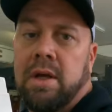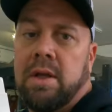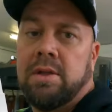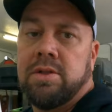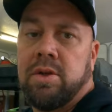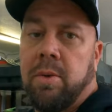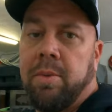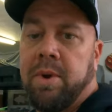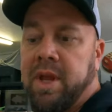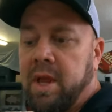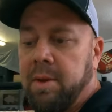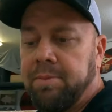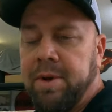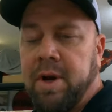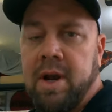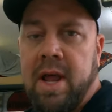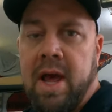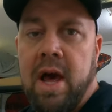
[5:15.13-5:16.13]
So I'm going to get up
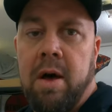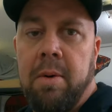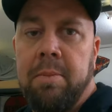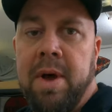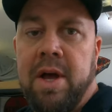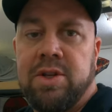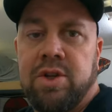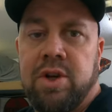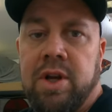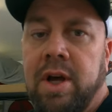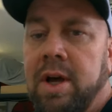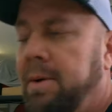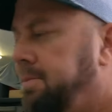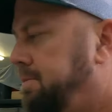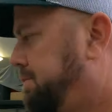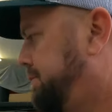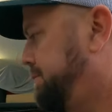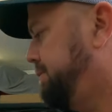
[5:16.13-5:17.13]
there now, measure it
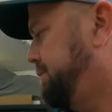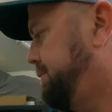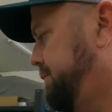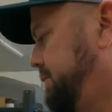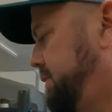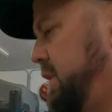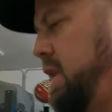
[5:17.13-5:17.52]
up, and